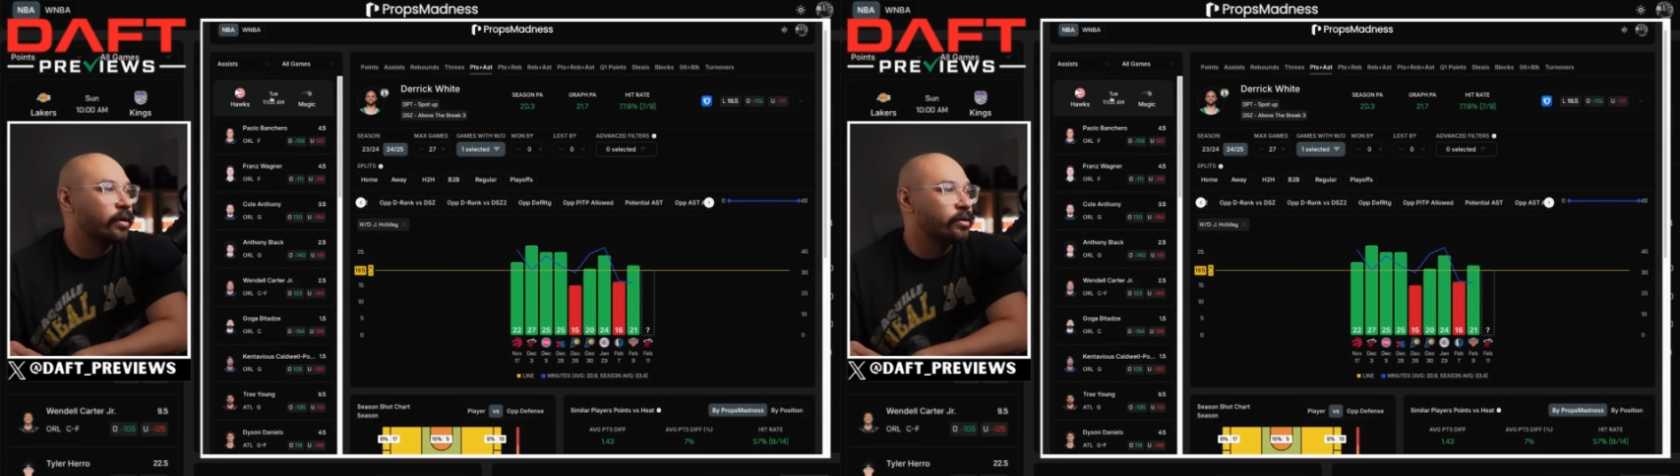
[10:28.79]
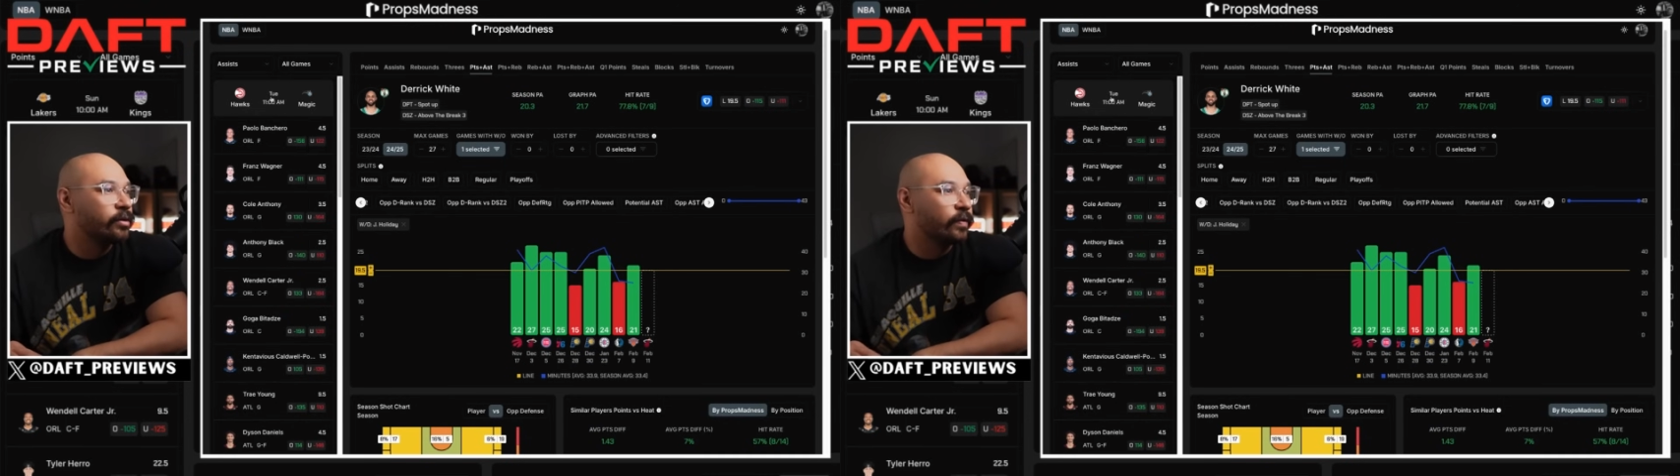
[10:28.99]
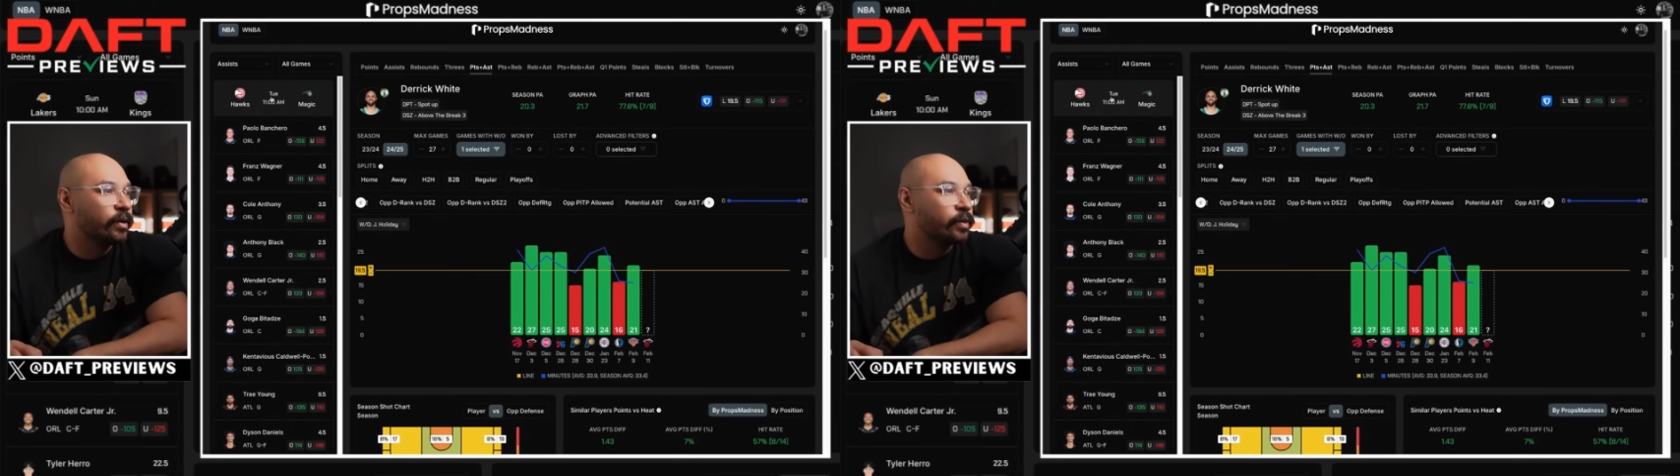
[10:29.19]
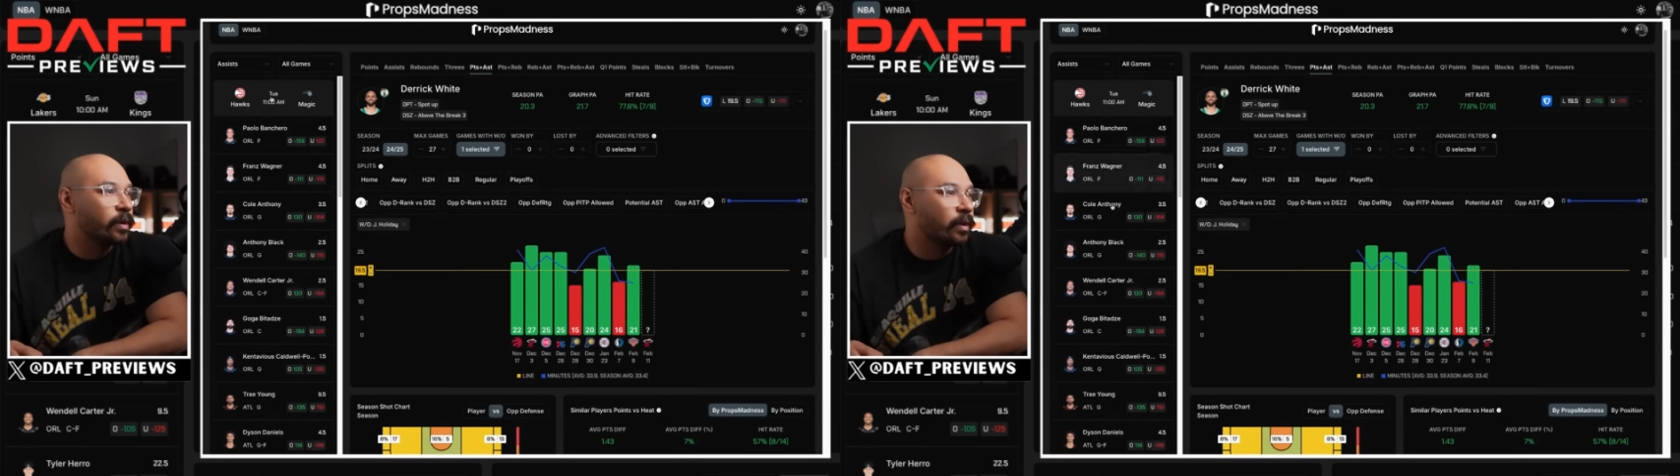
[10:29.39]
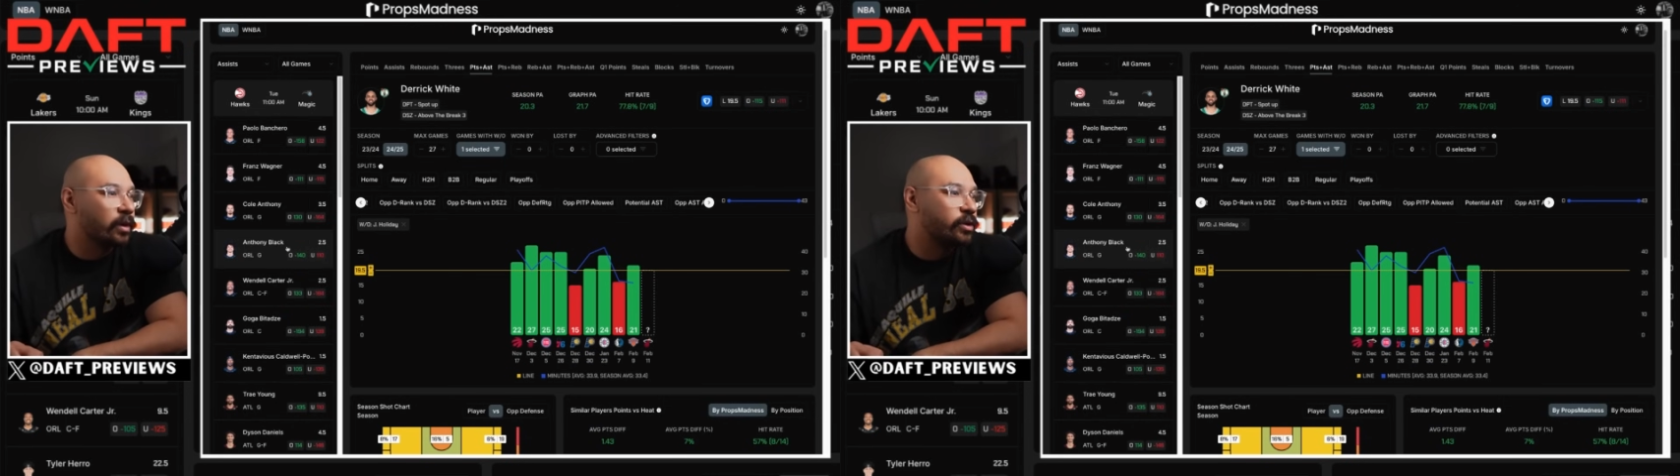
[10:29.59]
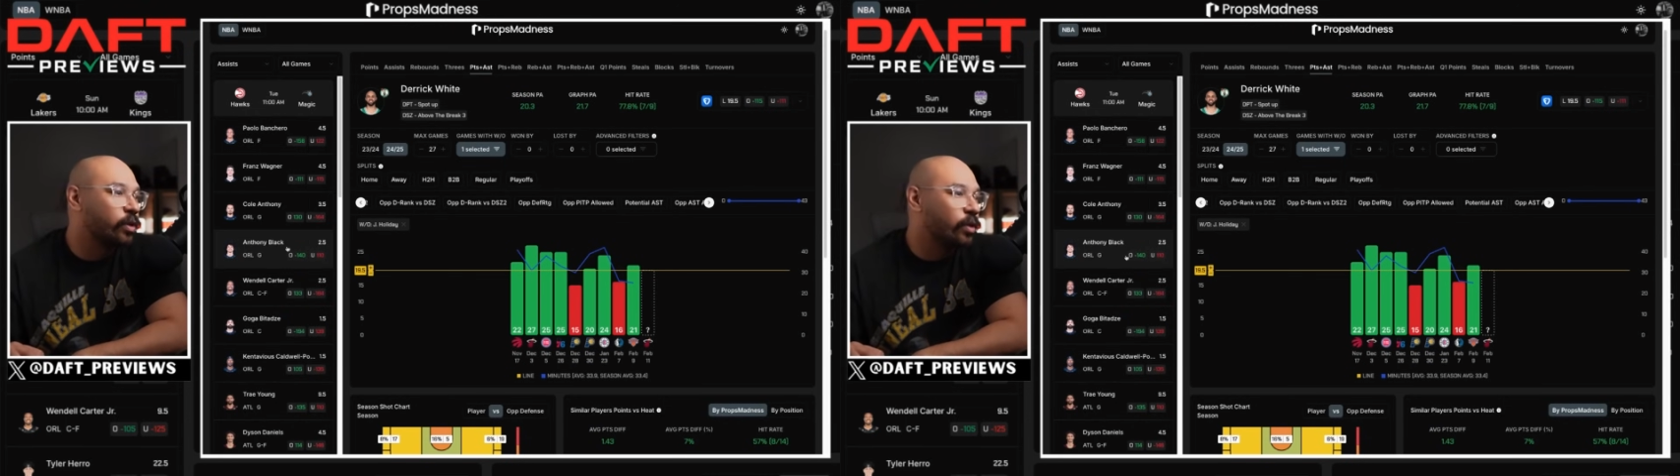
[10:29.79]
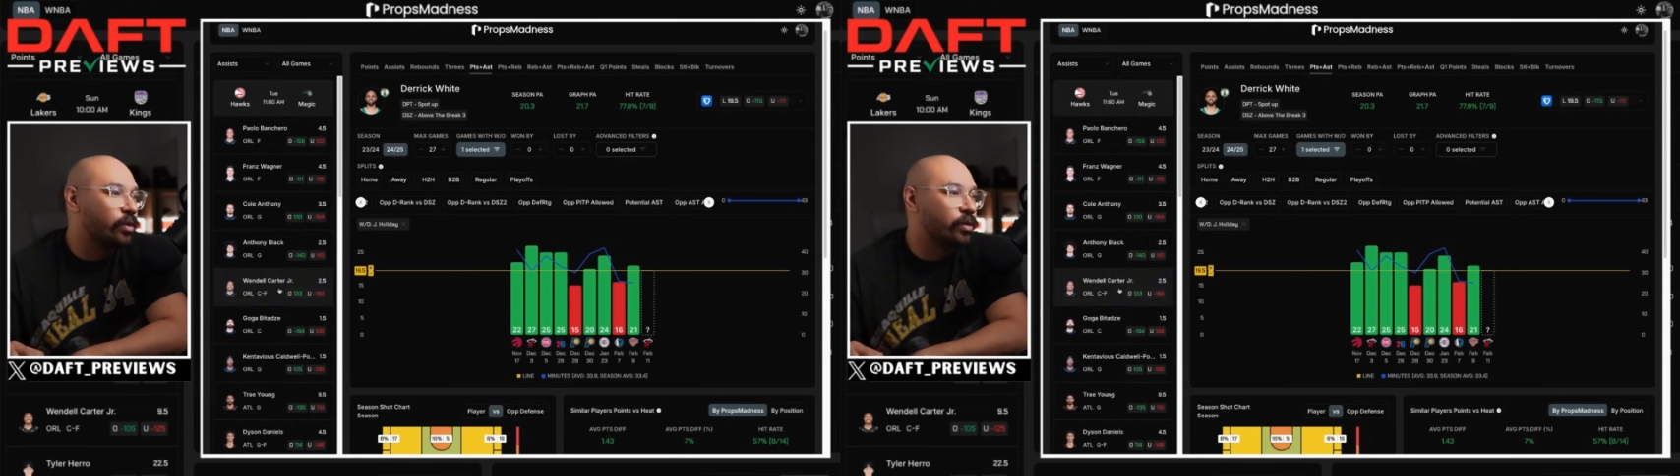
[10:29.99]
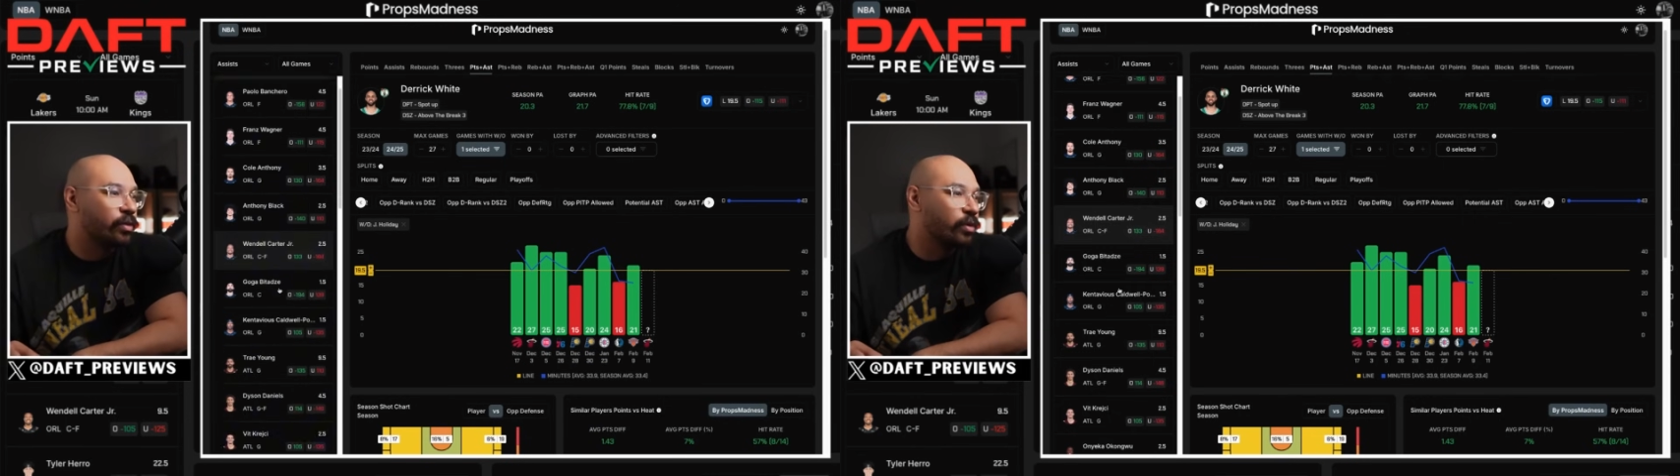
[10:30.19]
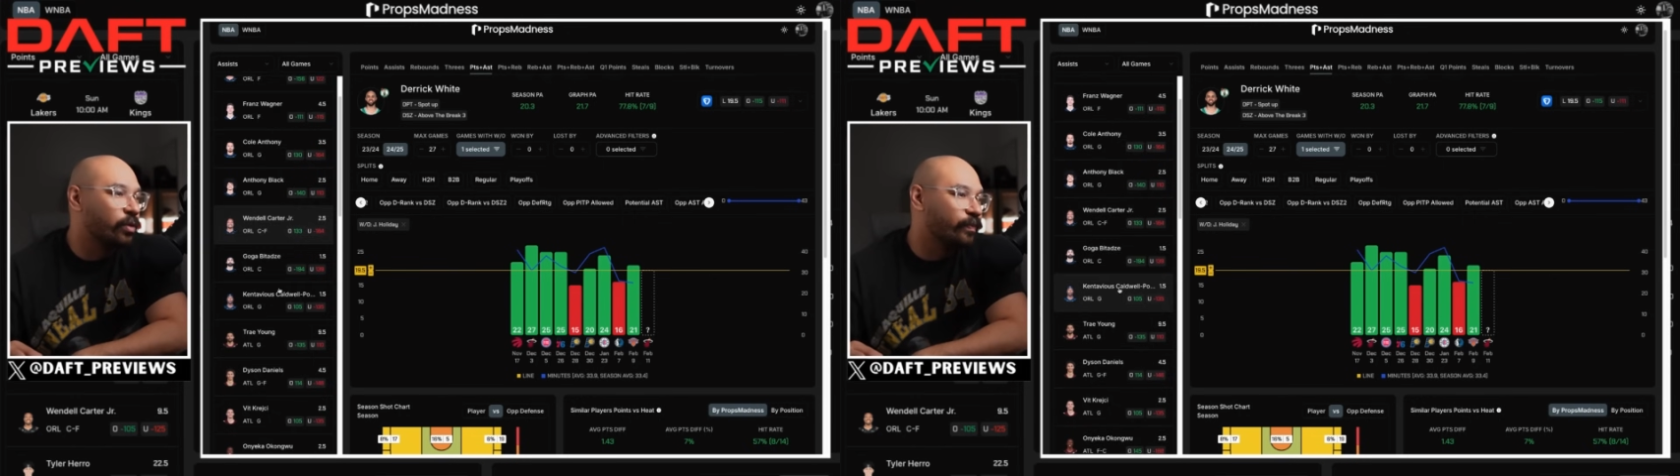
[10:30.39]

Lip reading: is the first one I want to talk through.